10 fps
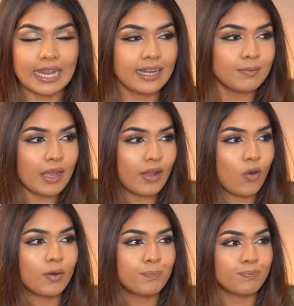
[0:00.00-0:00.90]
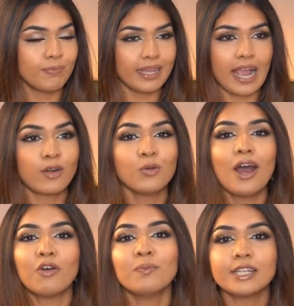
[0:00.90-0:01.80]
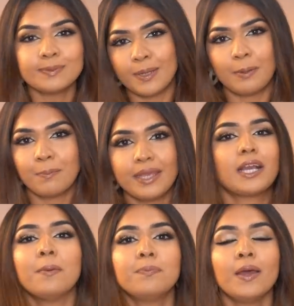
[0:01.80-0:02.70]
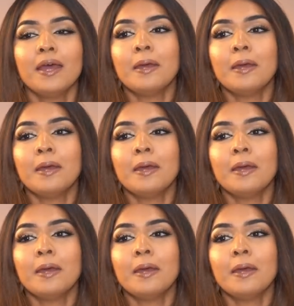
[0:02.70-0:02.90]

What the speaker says: and or like I don't know how much makeup